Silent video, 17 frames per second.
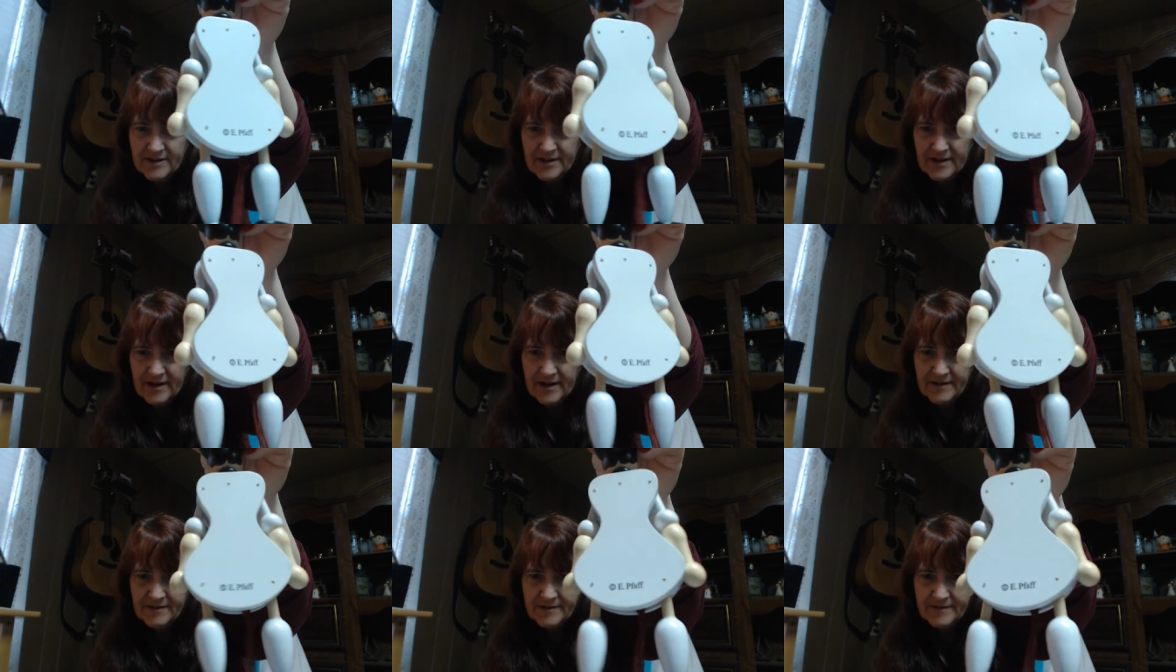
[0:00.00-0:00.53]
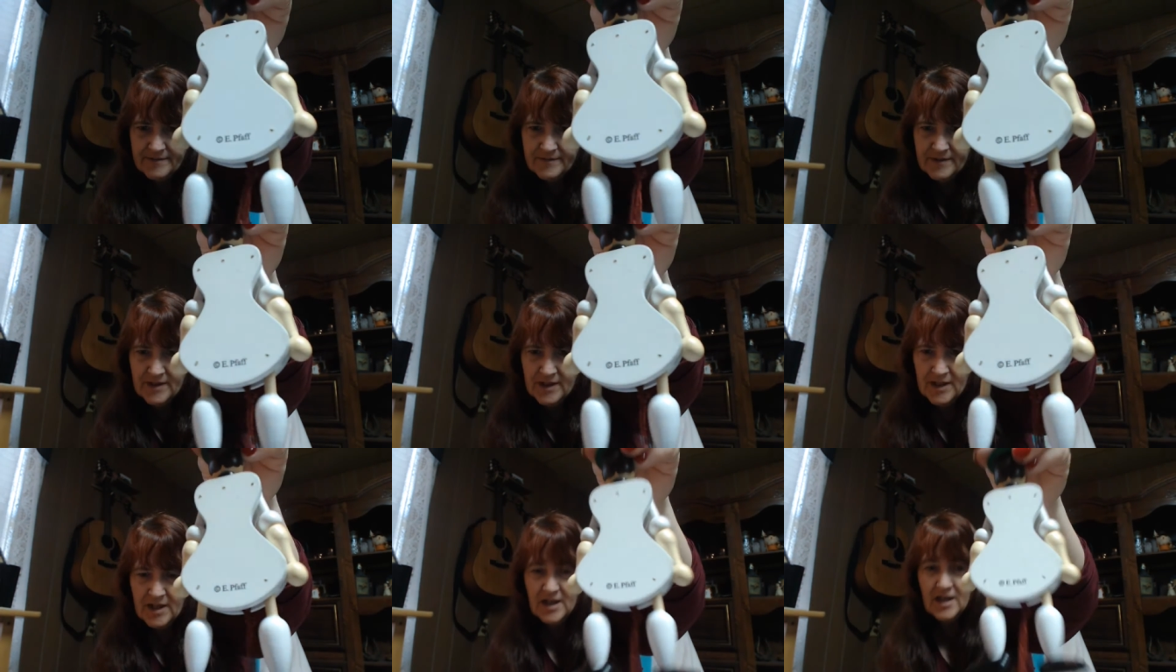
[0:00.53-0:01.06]
Yeah.
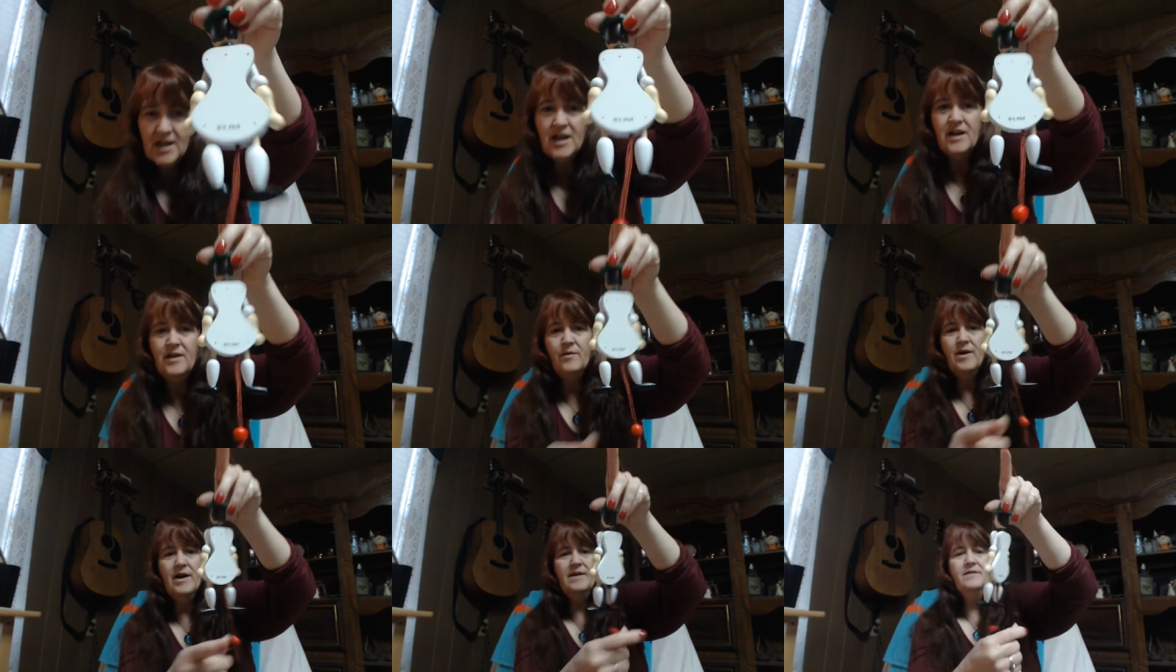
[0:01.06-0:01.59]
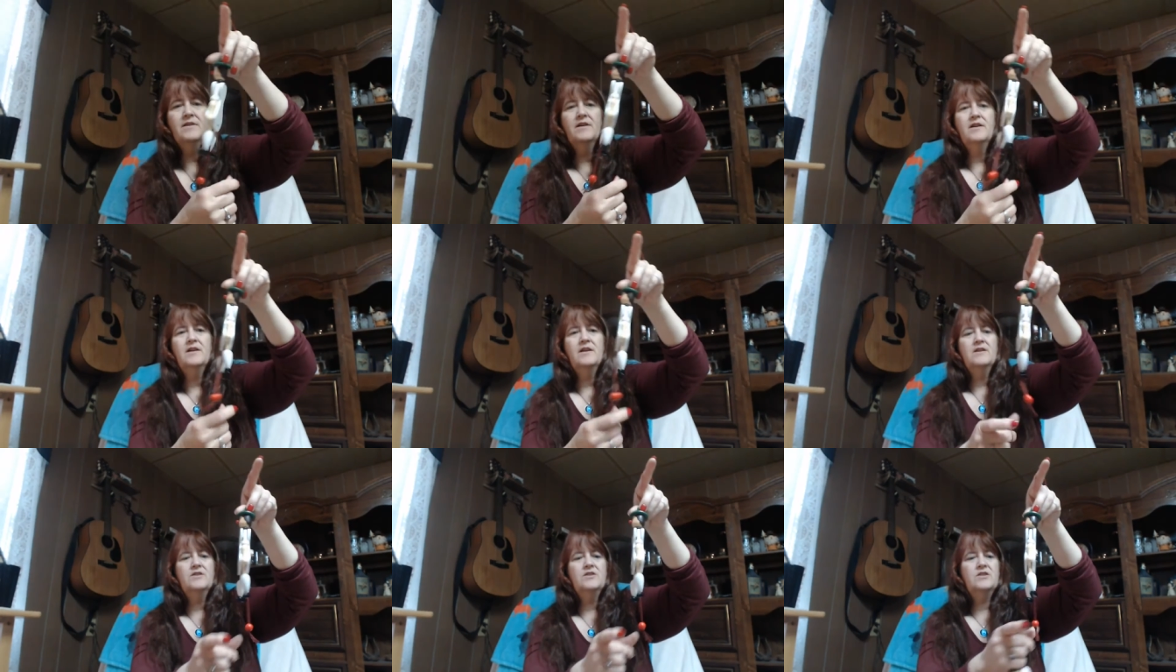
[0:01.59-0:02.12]
Anyway,
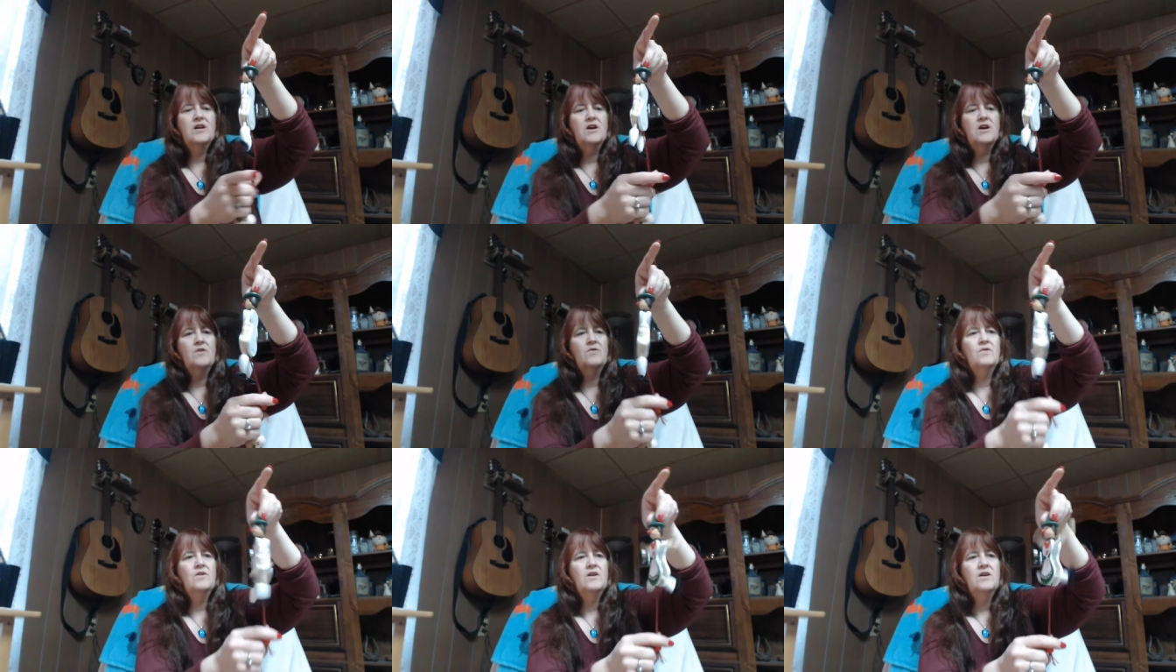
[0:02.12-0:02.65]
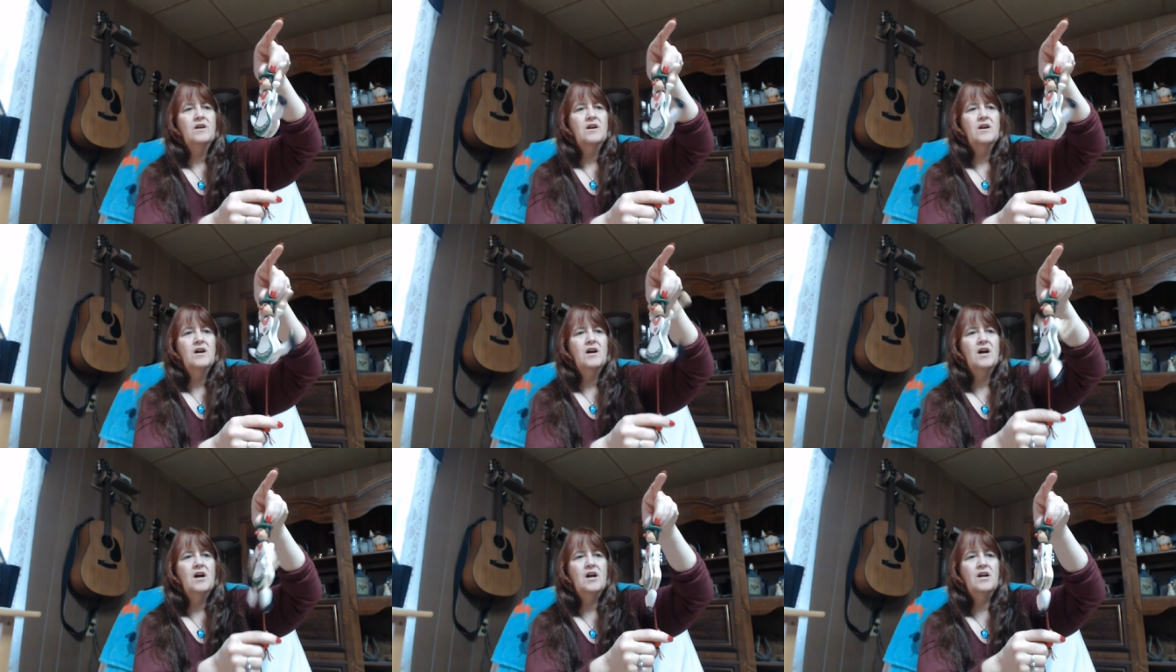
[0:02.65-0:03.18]
so
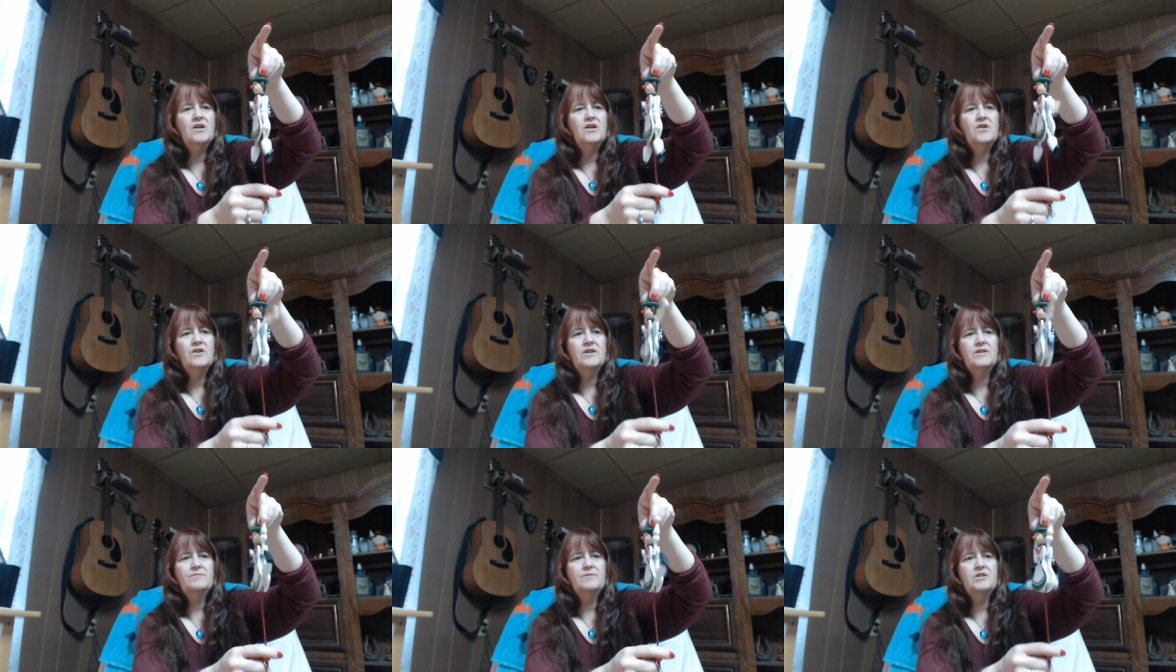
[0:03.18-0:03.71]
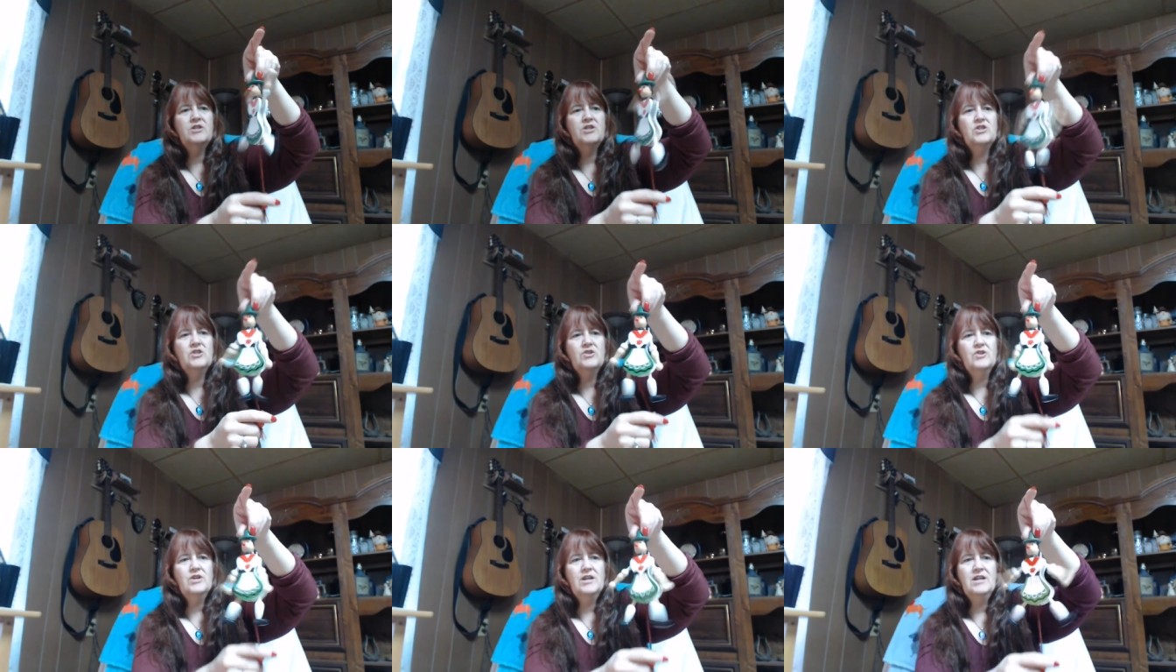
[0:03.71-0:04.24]
our Christmas
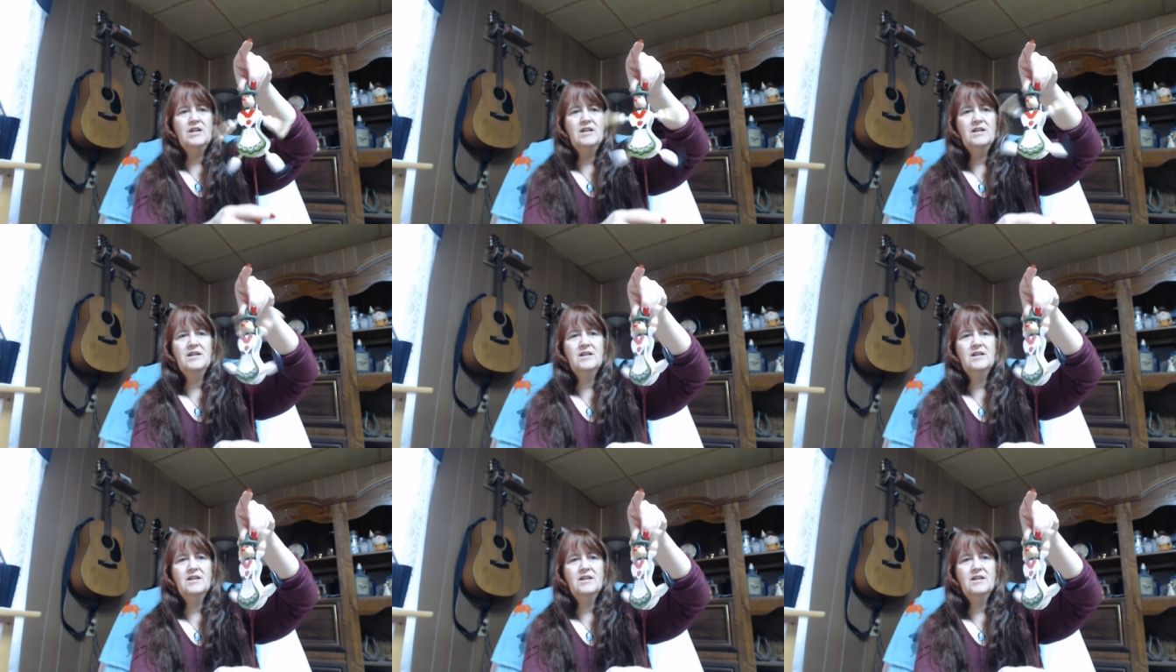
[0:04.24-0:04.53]
tree,